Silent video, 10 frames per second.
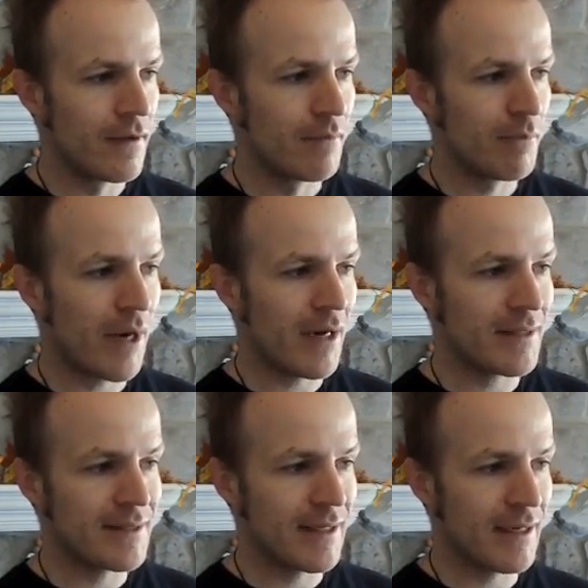
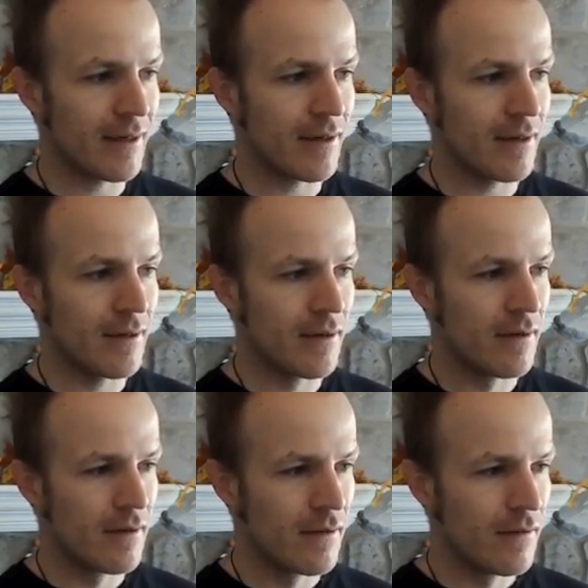pods here
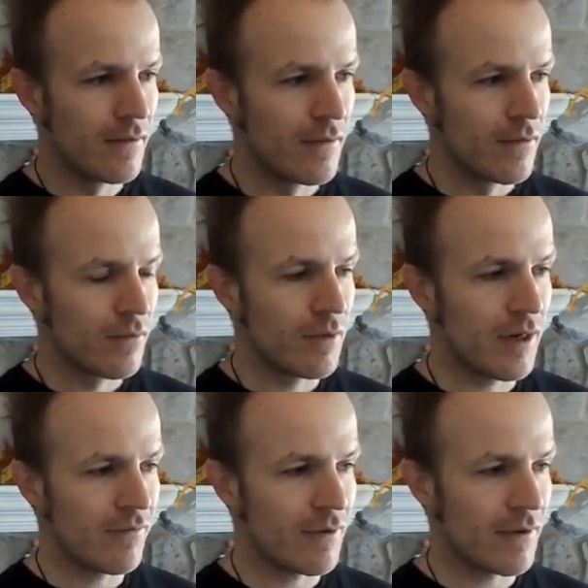
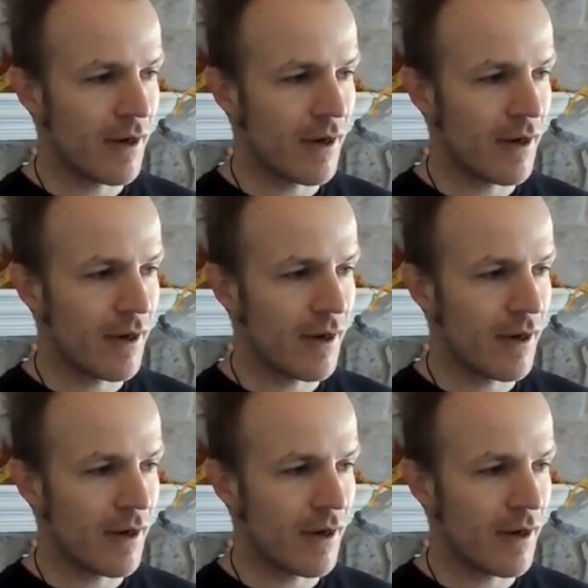whenever